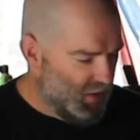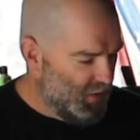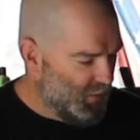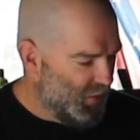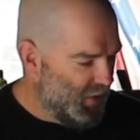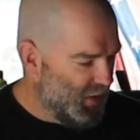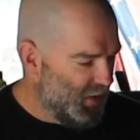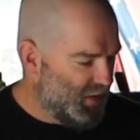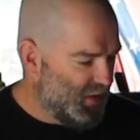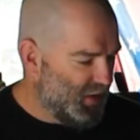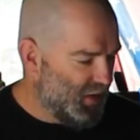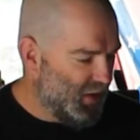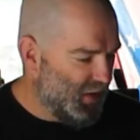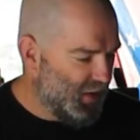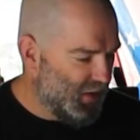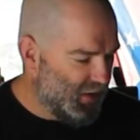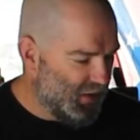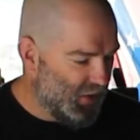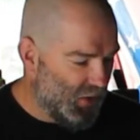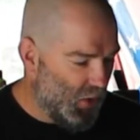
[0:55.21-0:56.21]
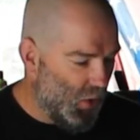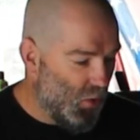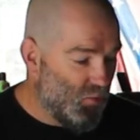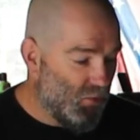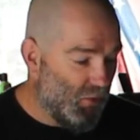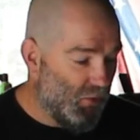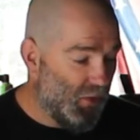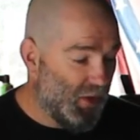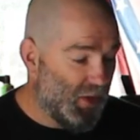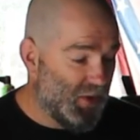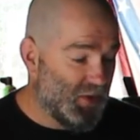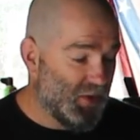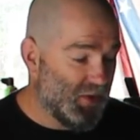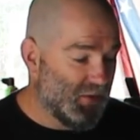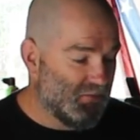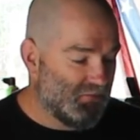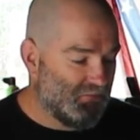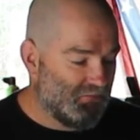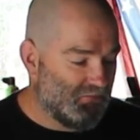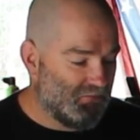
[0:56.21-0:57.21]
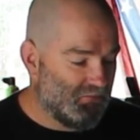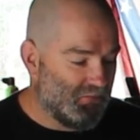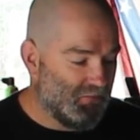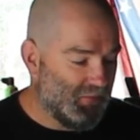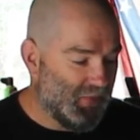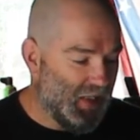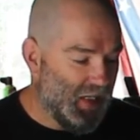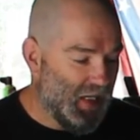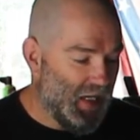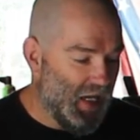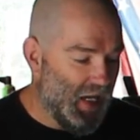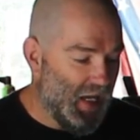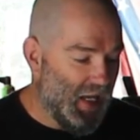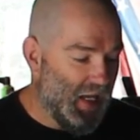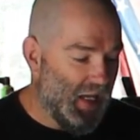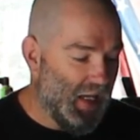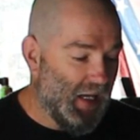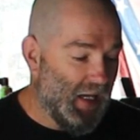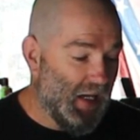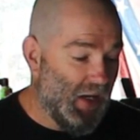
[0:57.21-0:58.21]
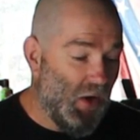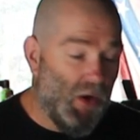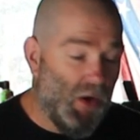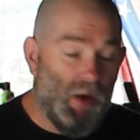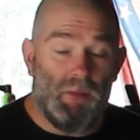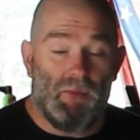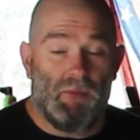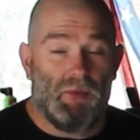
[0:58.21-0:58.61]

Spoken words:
But on reflection, I'm